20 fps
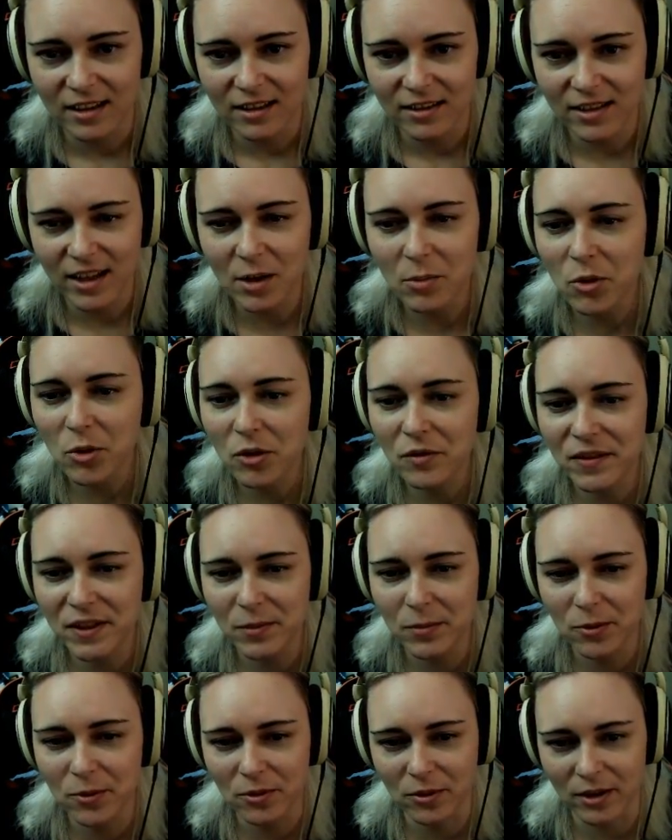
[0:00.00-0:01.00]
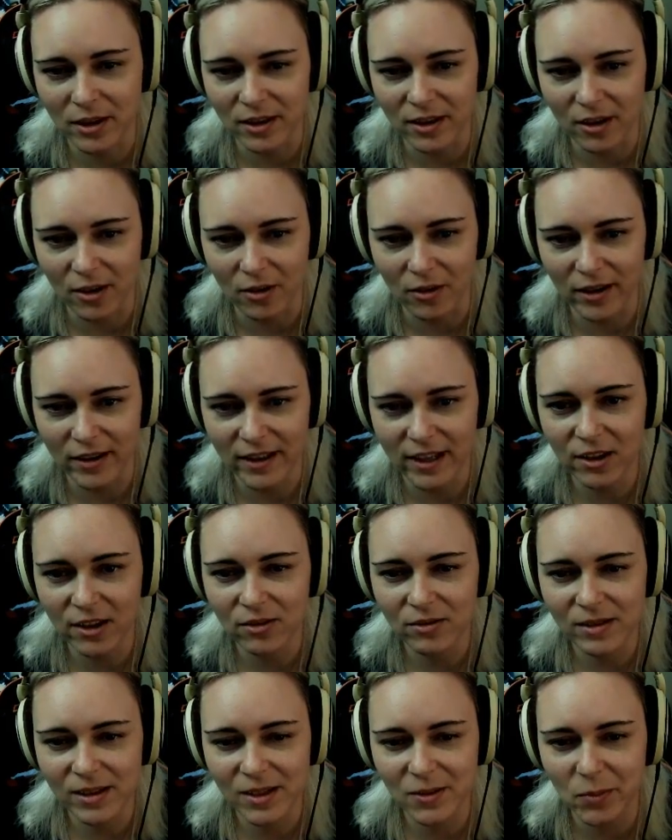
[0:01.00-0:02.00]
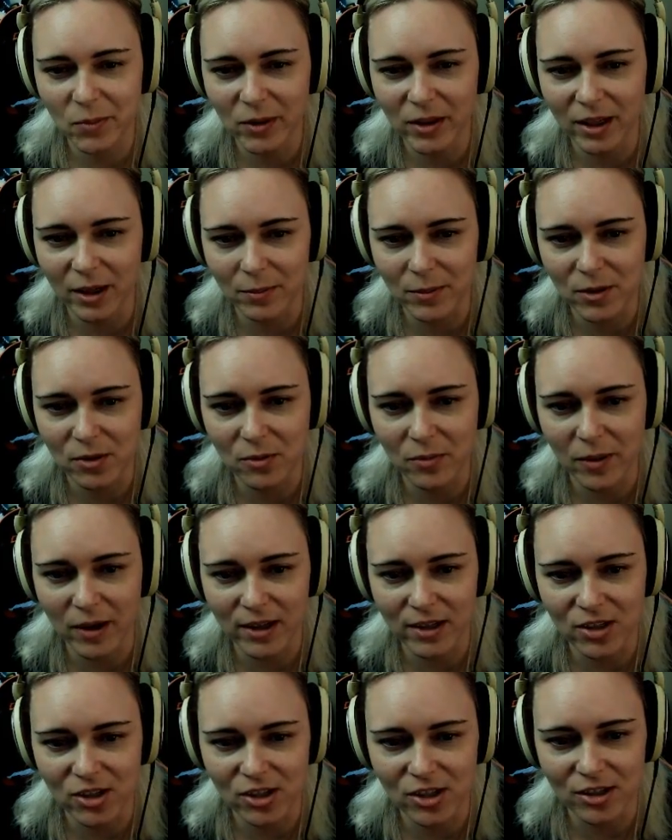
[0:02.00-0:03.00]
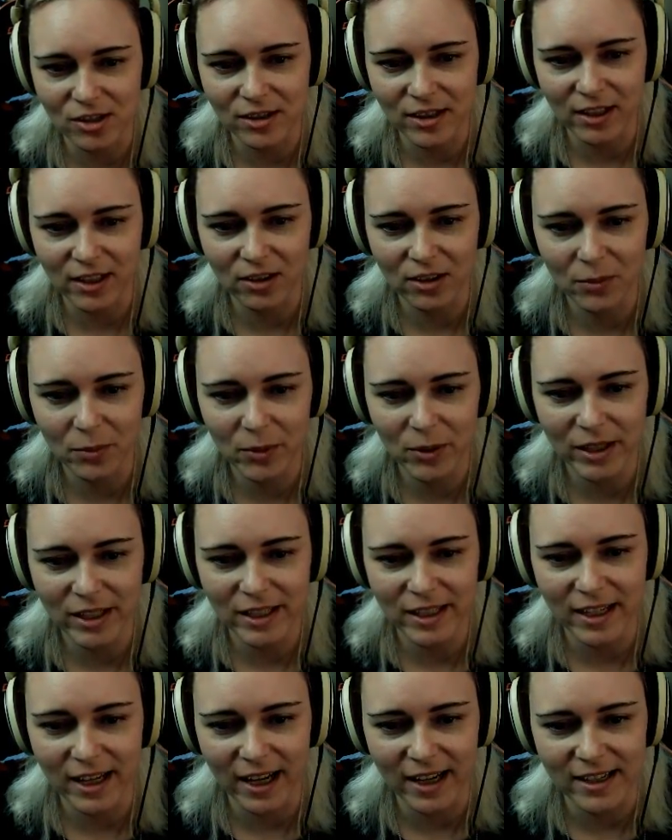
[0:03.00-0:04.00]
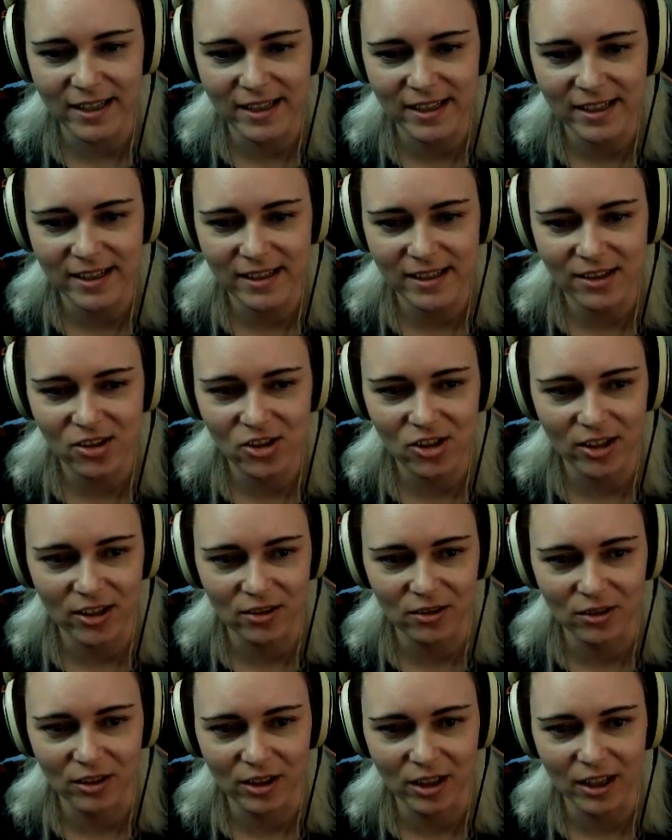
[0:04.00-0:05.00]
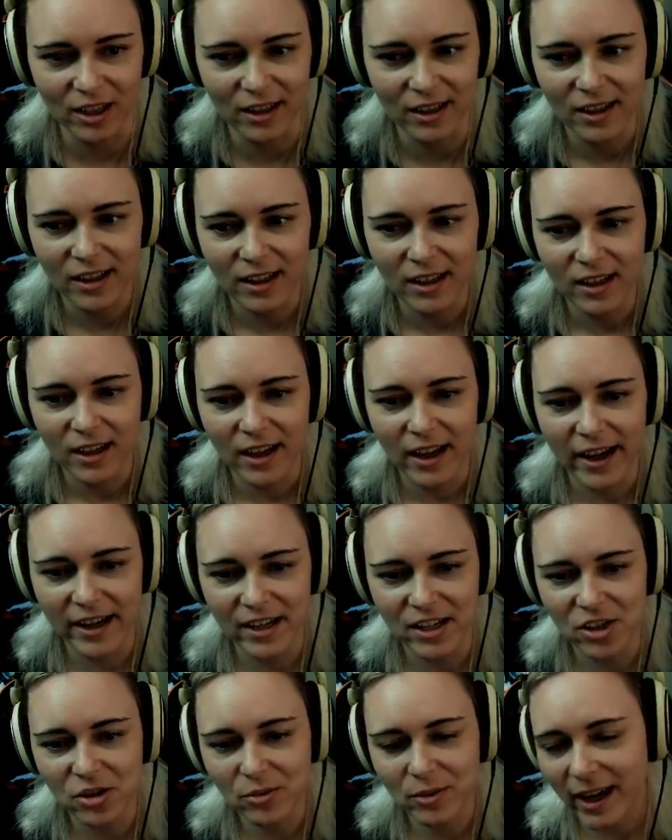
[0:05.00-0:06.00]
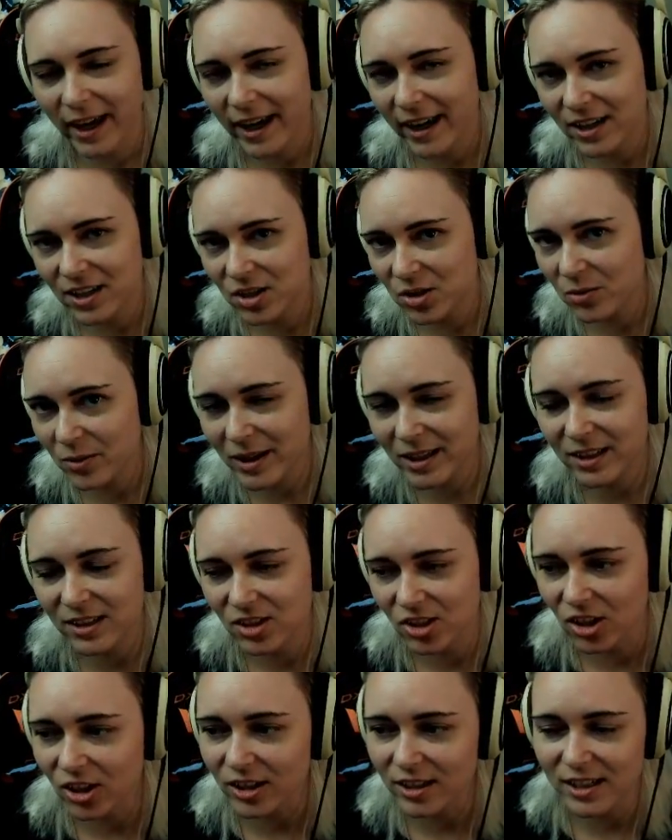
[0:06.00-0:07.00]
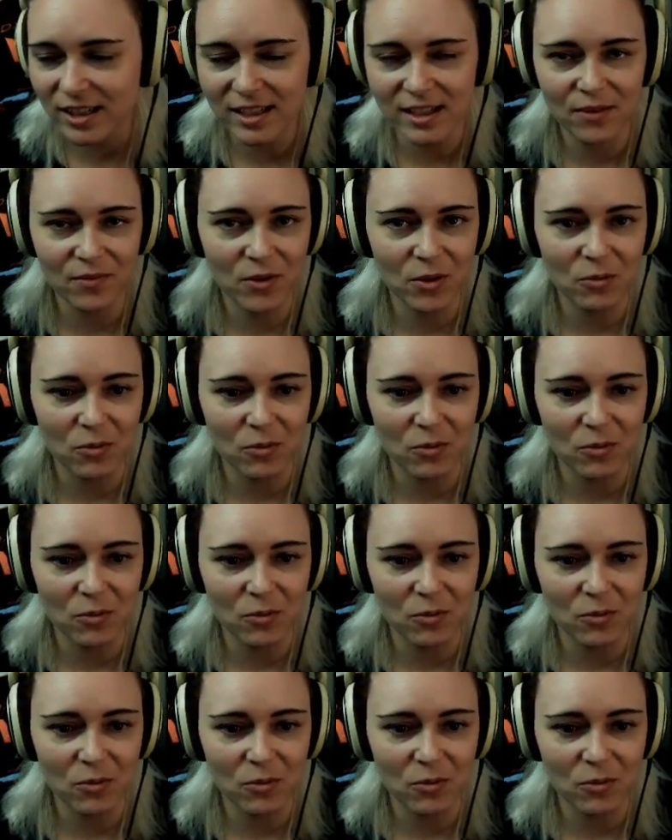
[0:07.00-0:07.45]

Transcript: they move smoothly though, and they don't split up too much. They look pretty nice generally. And you can tweak the darkness if you